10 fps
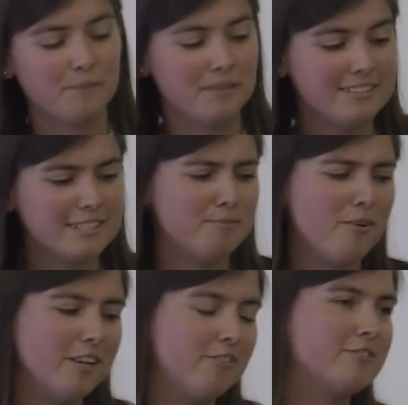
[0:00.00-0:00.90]
There's a
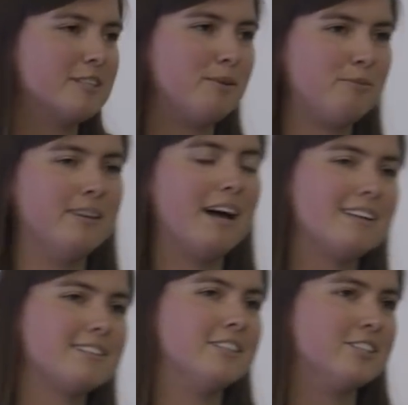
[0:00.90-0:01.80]
small difference between
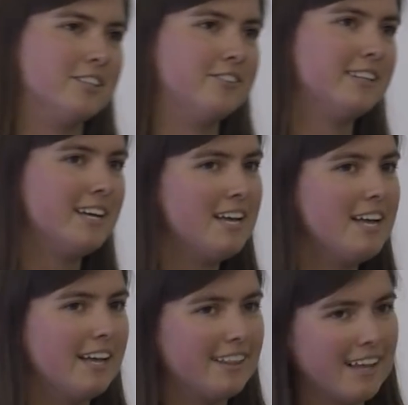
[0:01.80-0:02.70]
us and children,
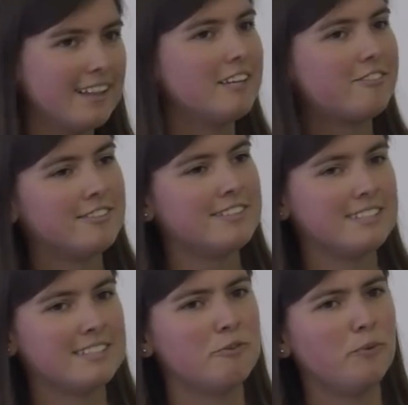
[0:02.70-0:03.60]
and that difference
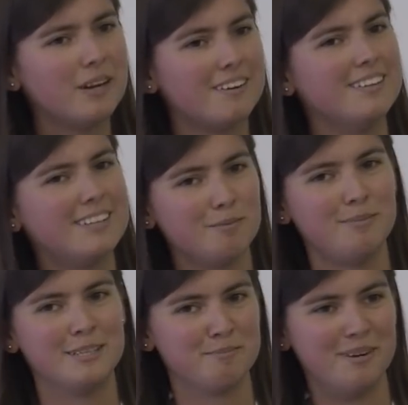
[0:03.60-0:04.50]
is we are a little
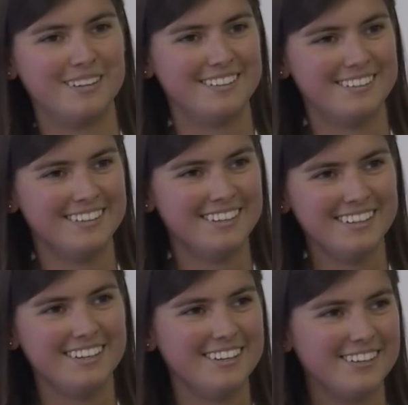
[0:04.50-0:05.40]
bit smarter,
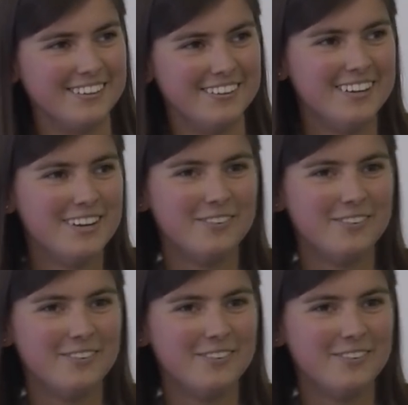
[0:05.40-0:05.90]
you know?